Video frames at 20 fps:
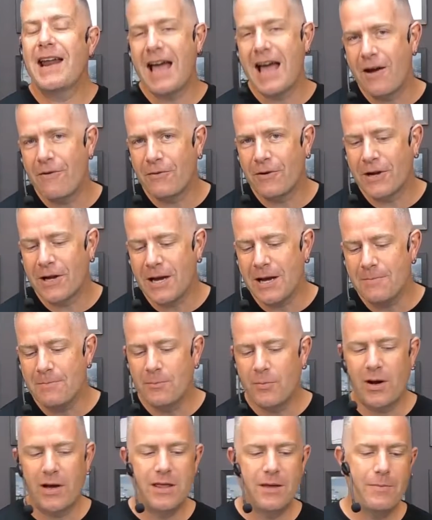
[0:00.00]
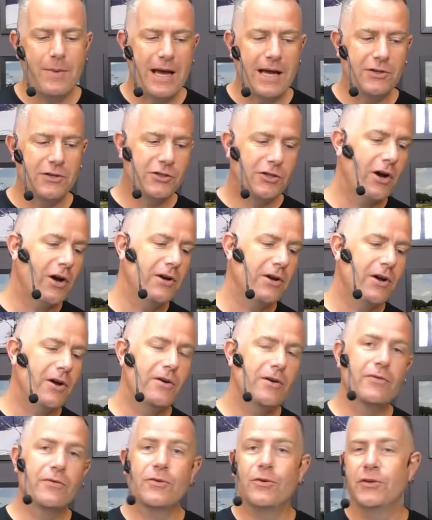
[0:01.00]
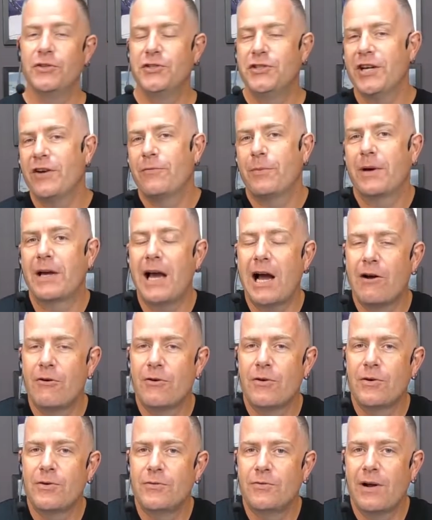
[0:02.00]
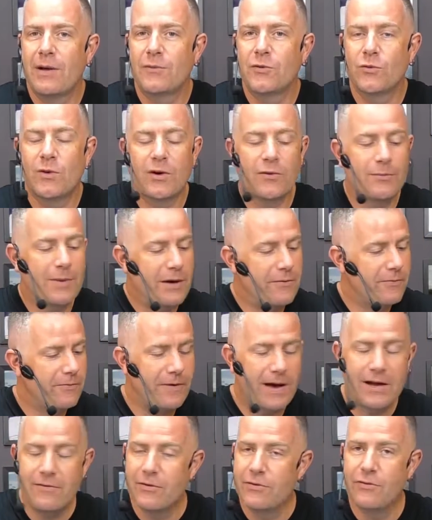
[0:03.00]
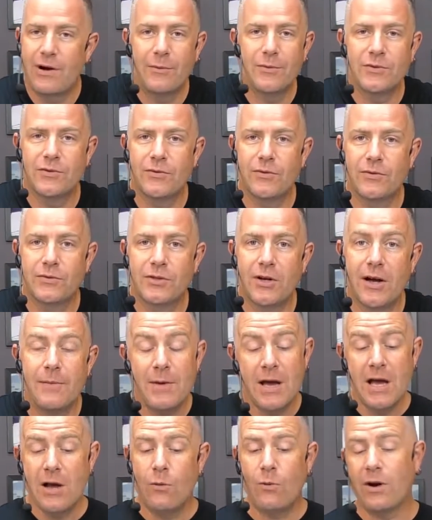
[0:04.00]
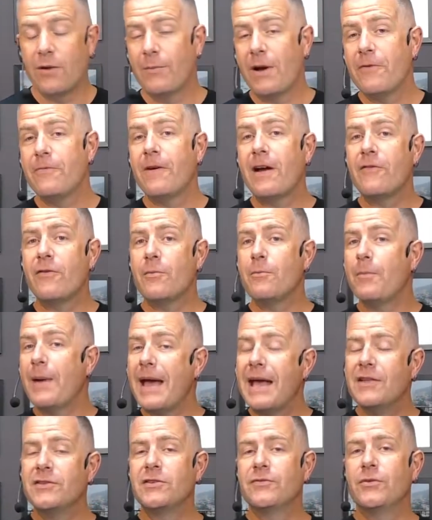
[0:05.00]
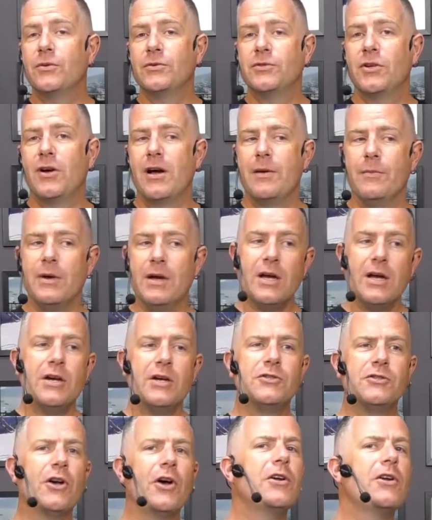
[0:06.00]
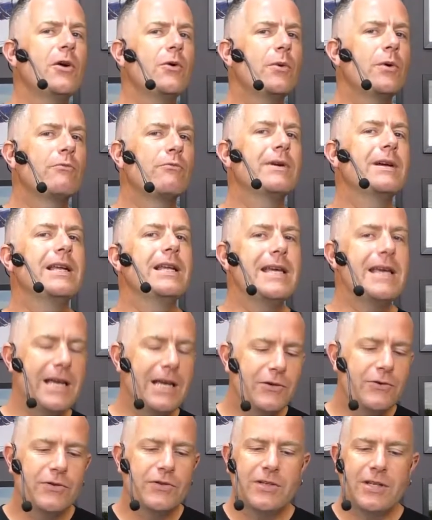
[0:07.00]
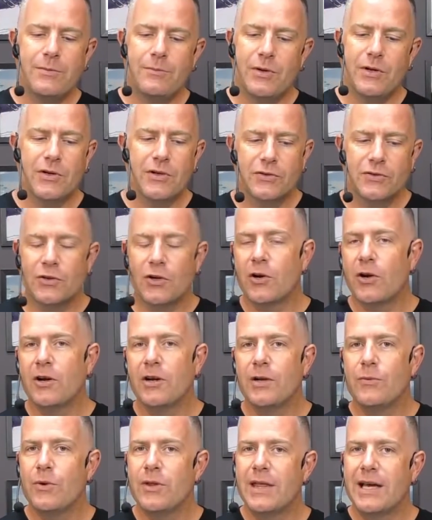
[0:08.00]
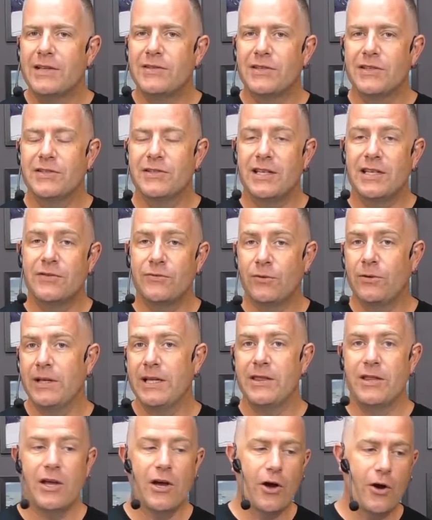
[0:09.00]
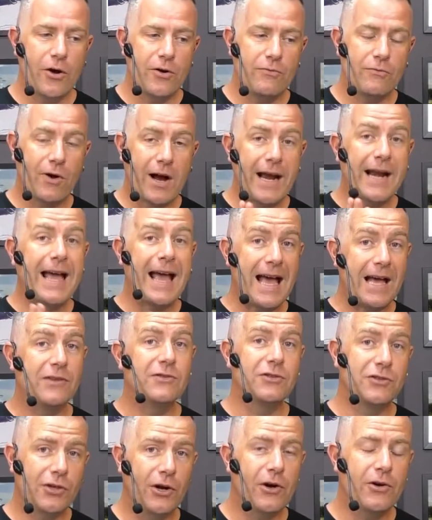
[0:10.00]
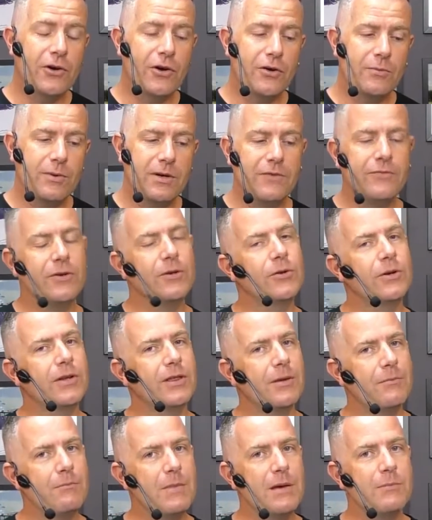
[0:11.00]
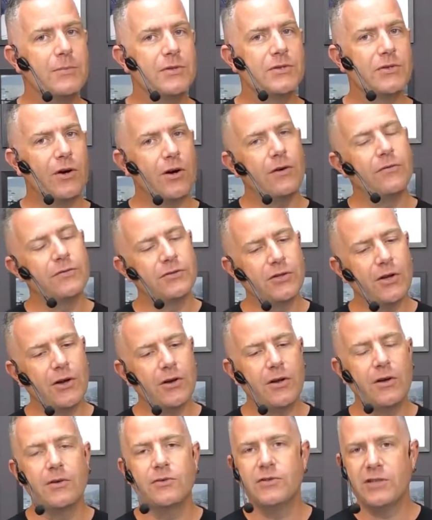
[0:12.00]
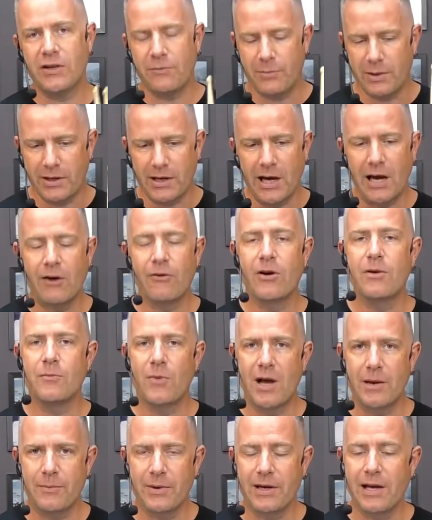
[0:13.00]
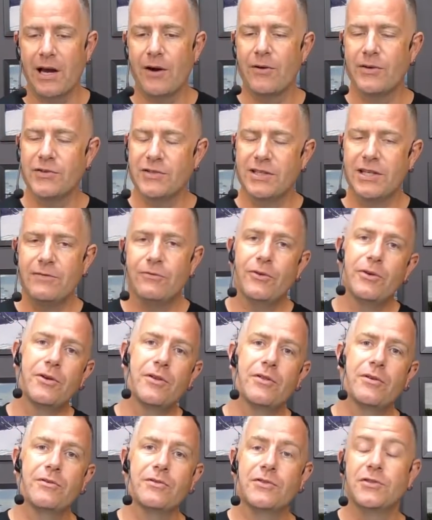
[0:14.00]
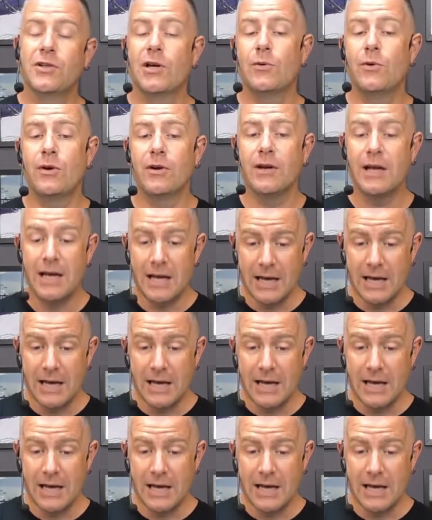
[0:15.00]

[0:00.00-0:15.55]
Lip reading: Africa by the band Toto. Of course, Jeff Porcaro on drums, one of my favourite drummers of all time, one of my favourite bands of all time. Toto were really interesting because not only were they successful in their own right as Toto, but if you look at the members of Toto, Jeff Porcaro, Mike Porcaro, Steve Lukather, and so on,